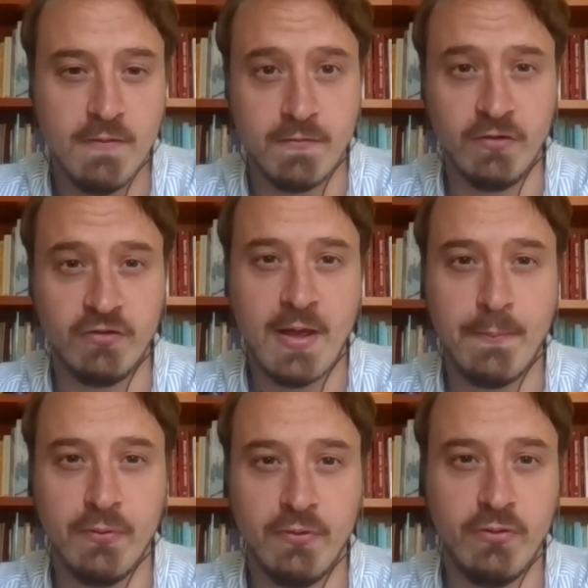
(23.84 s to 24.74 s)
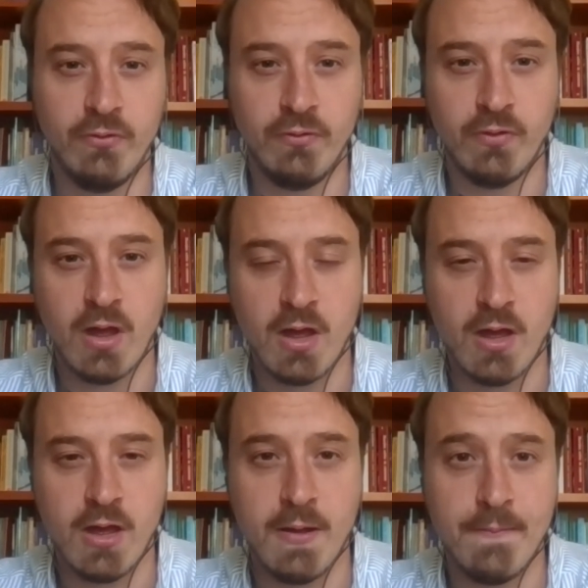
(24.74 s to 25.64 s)
For example,
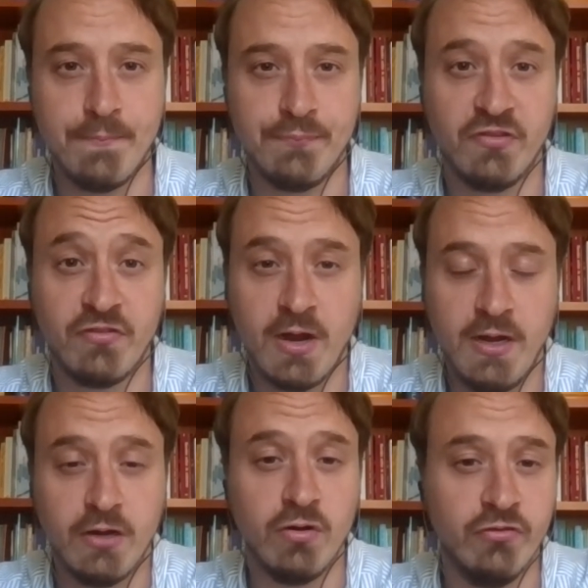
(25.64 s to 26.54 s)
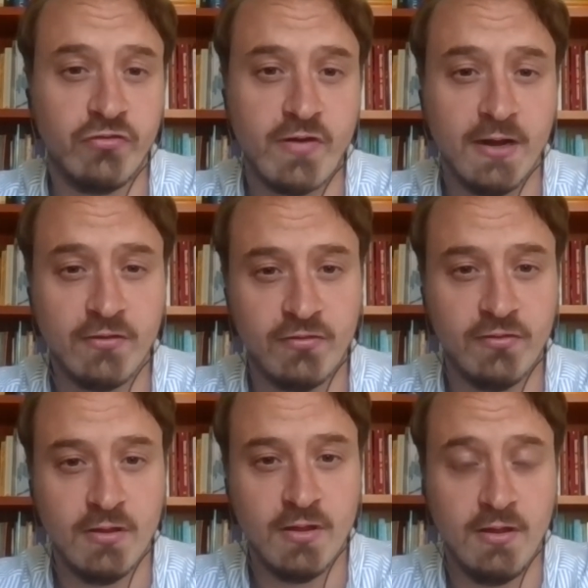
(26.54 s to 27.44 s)
um, signing contracts
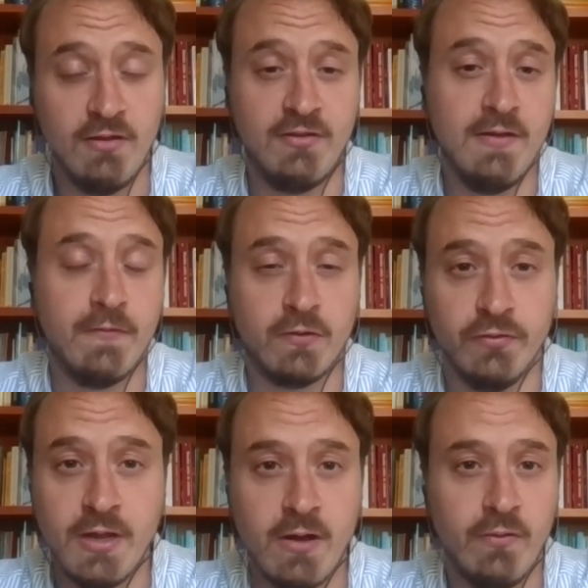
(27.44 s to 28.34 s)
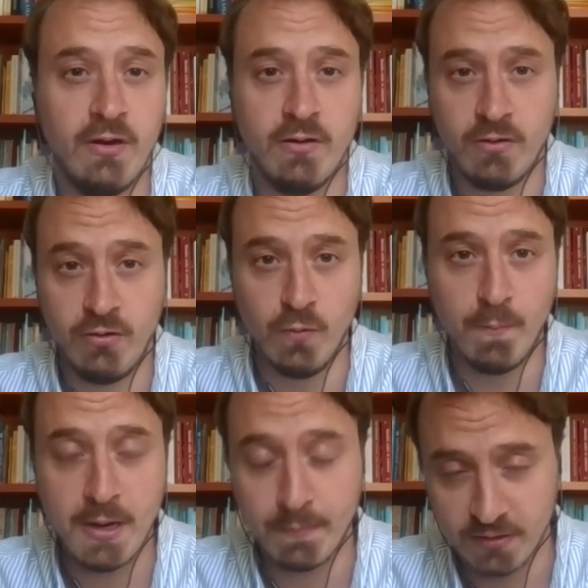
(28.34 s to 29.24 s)
is difficult now in our new
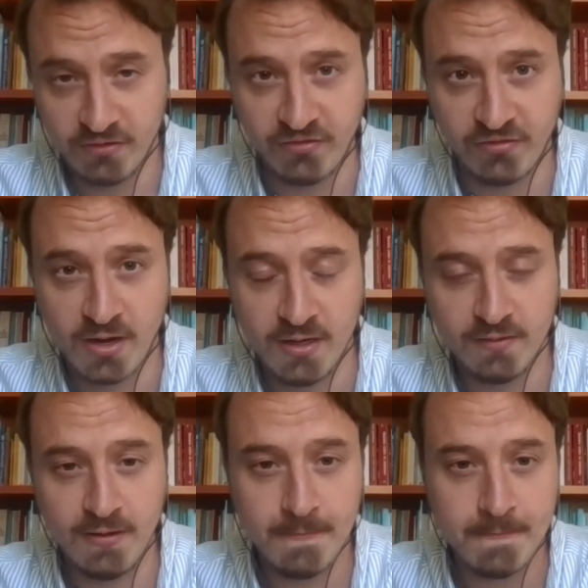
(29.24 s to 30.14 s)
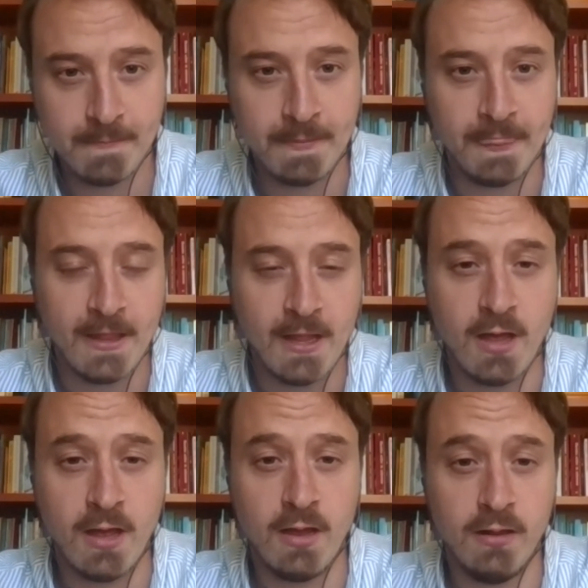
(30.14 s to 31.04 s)
paperless society.
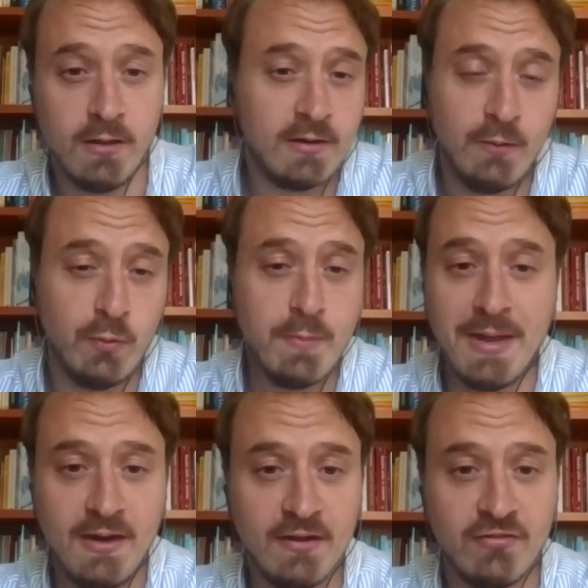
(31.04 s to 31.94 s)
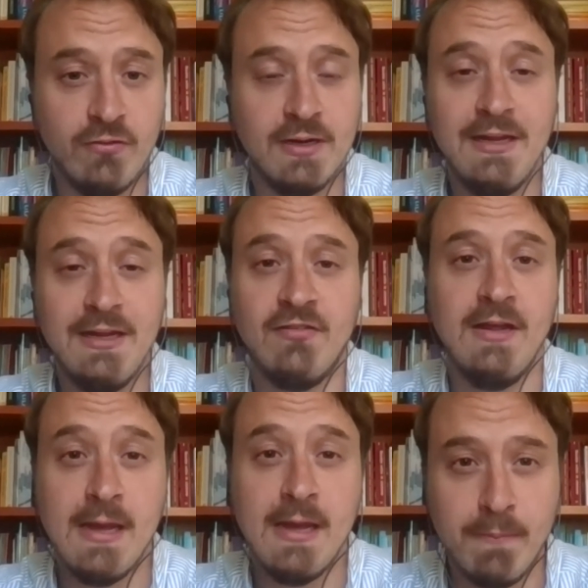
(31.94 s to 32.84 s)
Uh, luckily, with Mendix, you can
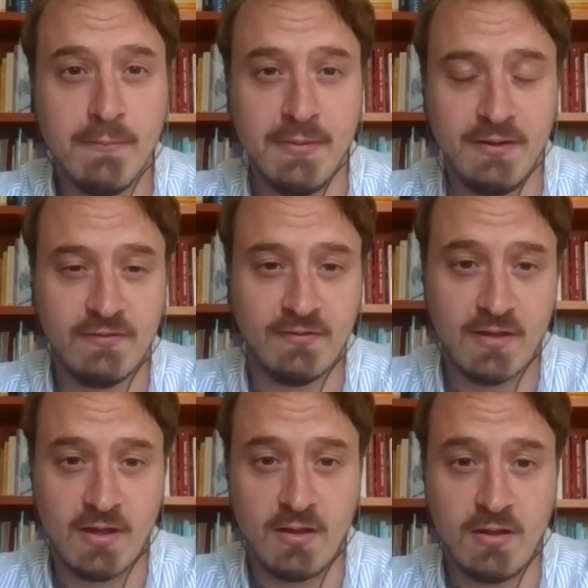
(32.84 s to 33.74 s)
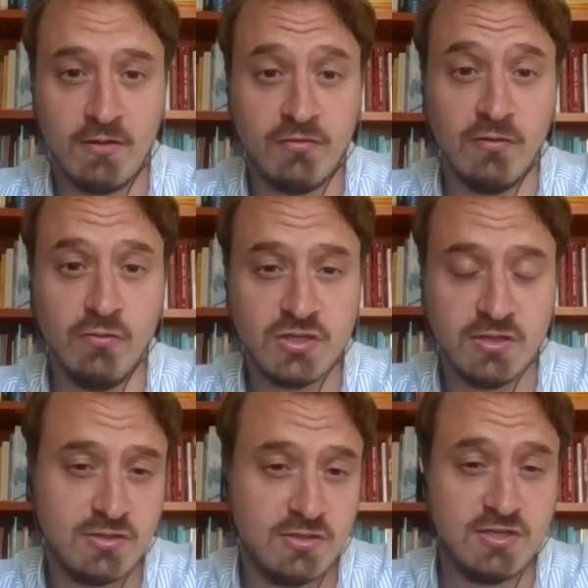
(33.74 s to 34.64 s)
easily implement uh,
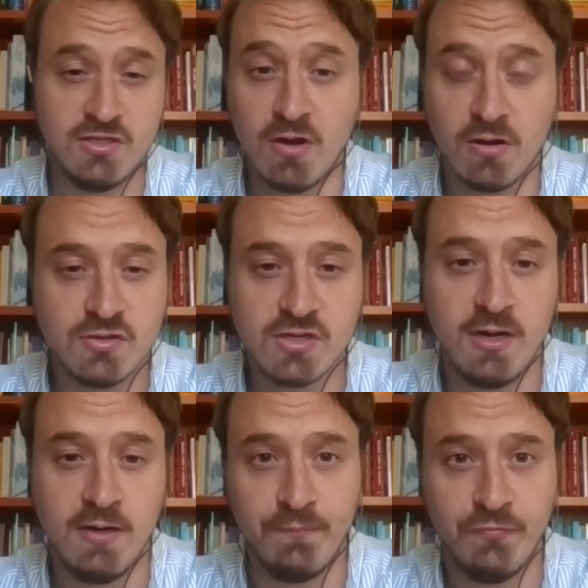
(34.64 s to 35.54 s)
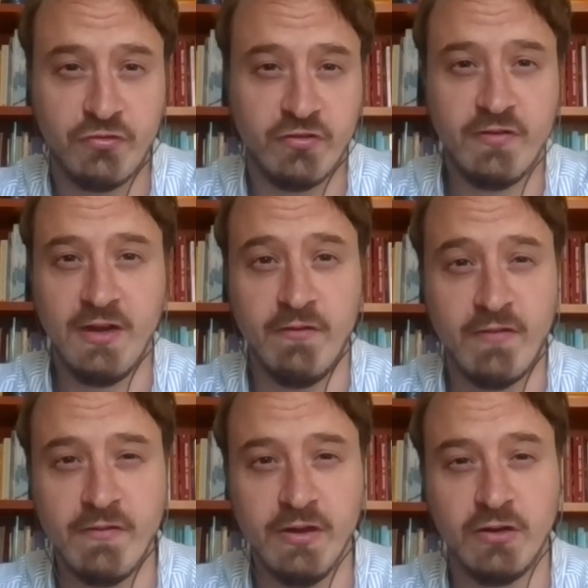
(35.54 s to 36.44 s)
solutions such as DocuSign to create a
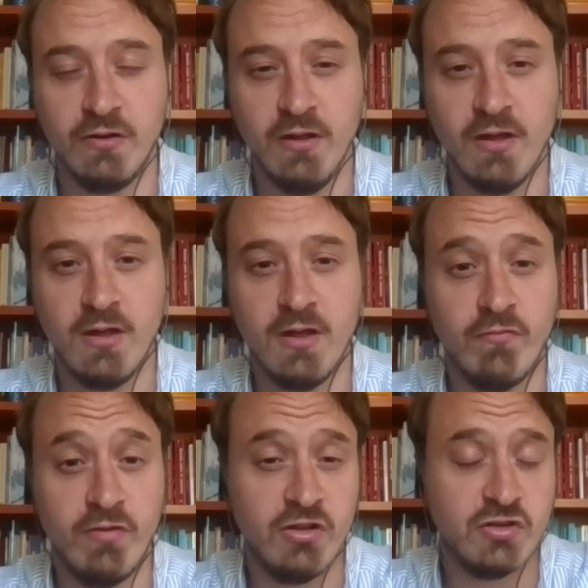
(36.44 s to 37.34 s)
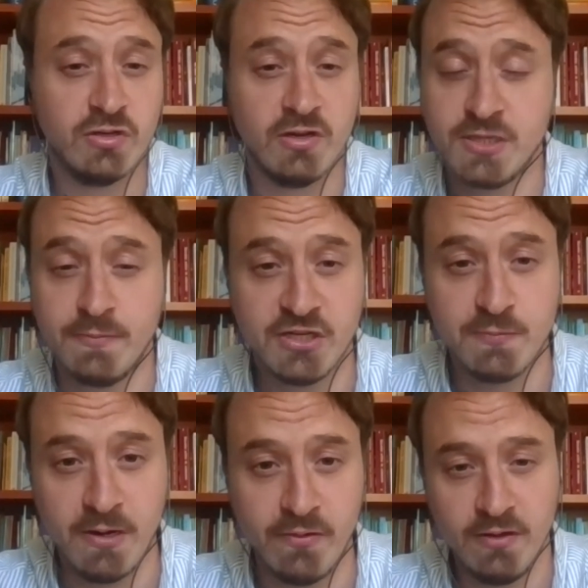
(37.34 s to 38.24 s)
very uh, rich customer
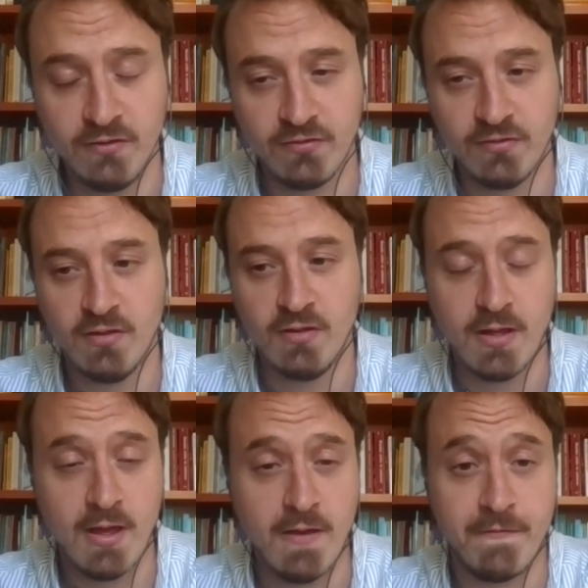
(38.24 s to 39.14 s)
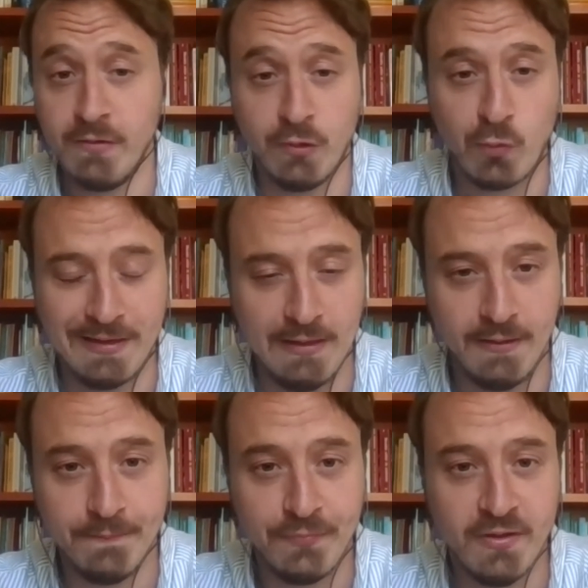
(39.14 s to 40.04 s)
experience uh, very
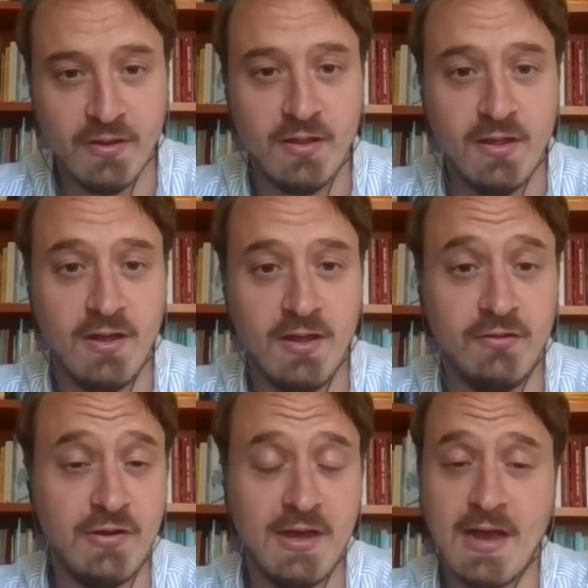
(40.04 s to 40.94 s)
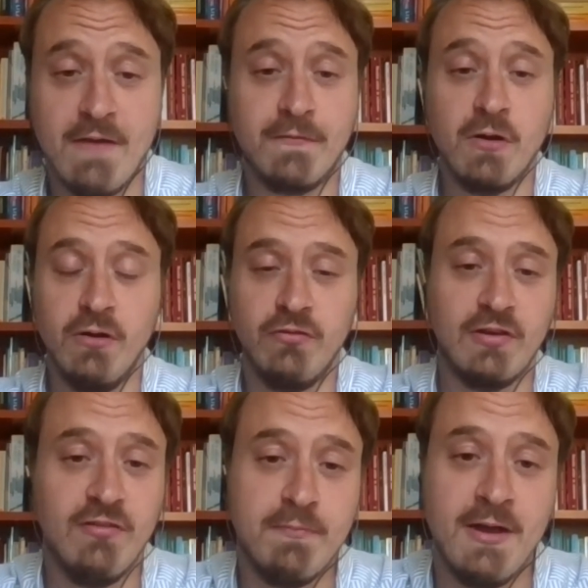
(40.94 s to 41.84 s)
quickly. Uh, today, I have Koos
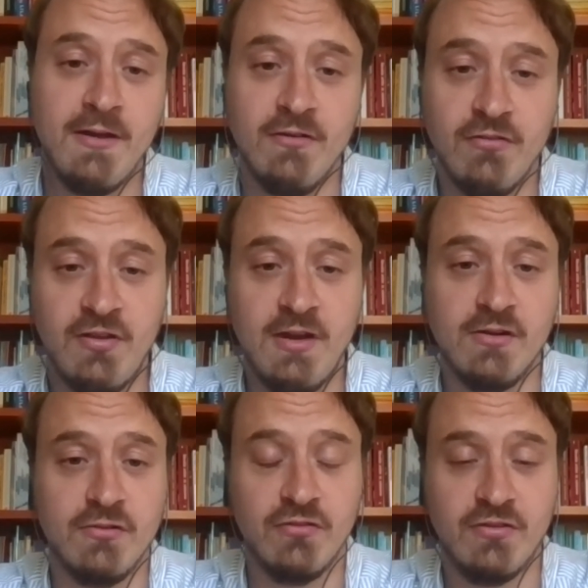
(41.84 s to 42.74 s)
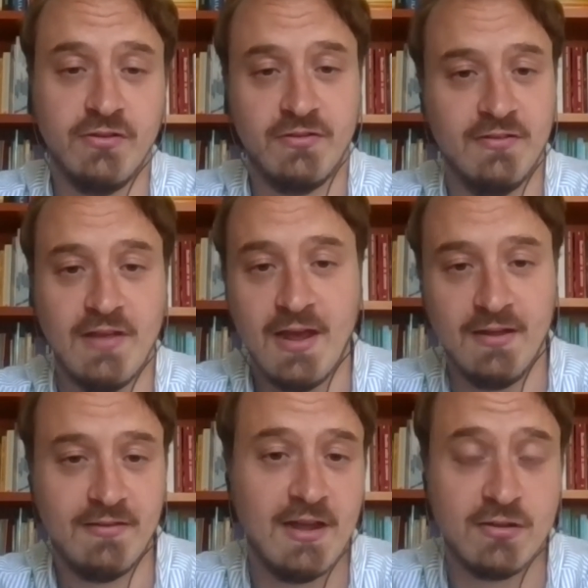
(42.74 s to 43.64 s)
Riesmeyer, senior consultant
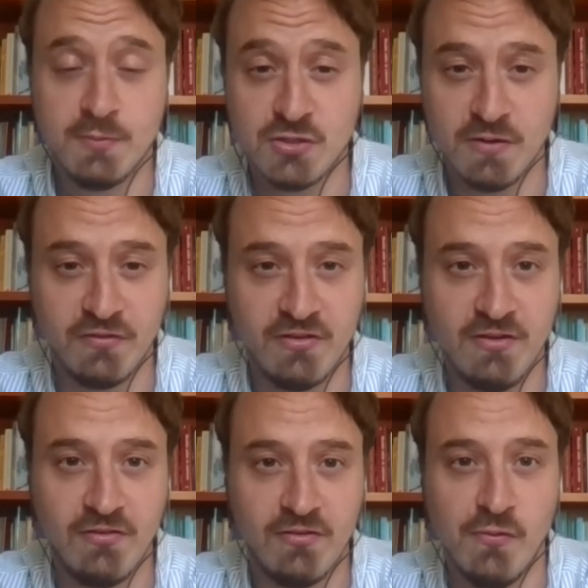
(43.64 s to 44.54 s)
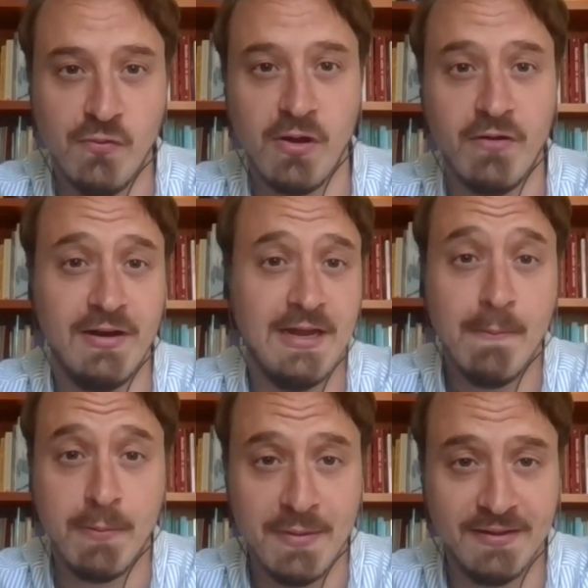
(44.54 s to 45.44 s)
at Expert Services, who already
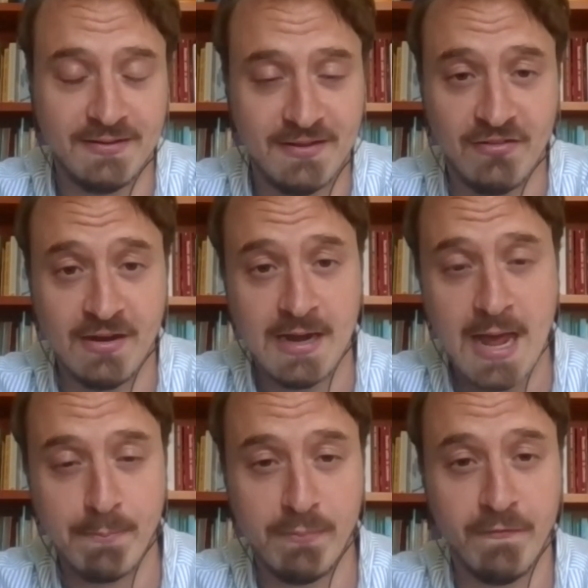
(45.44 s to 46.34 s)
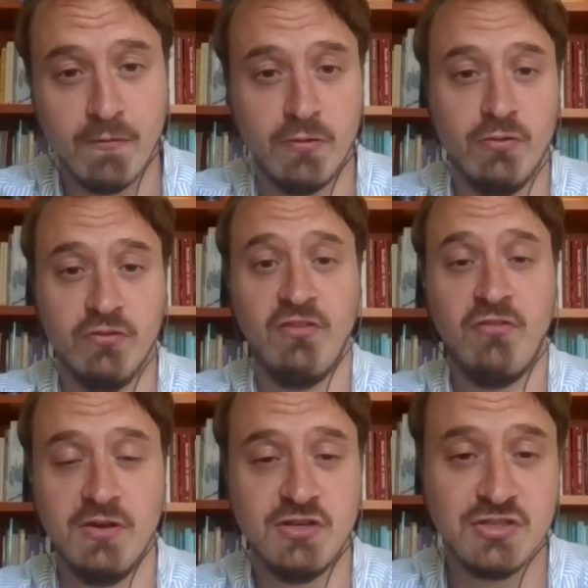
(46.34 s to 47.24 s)
implemented this in an app before the whole
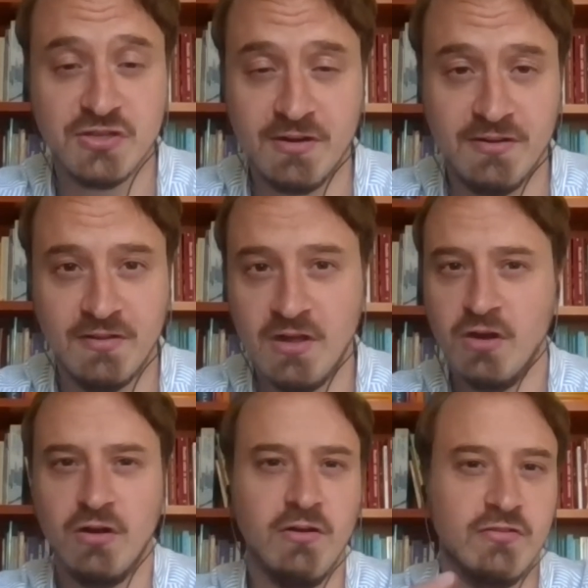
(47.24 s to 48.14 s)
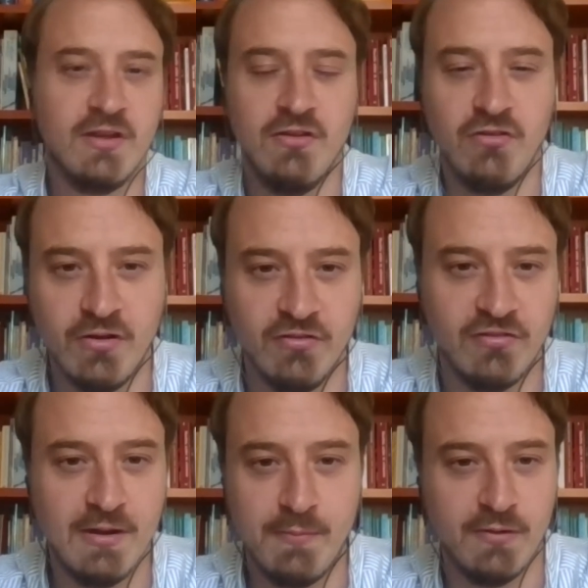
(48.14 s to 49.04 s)
situation started. Koos, can you show us
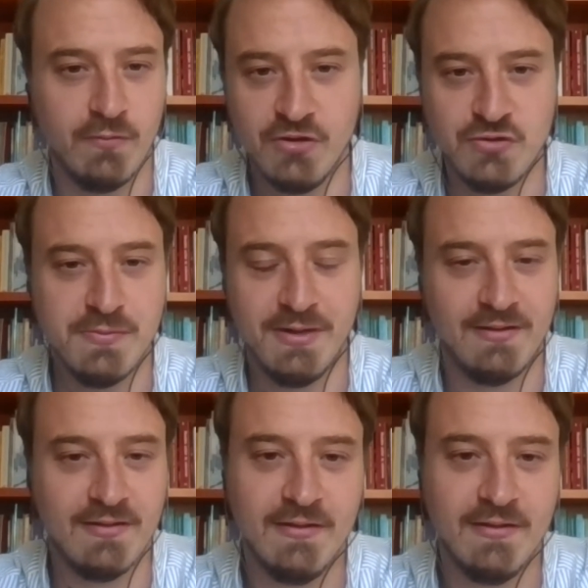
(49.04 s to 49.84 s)
a little bit on what you made?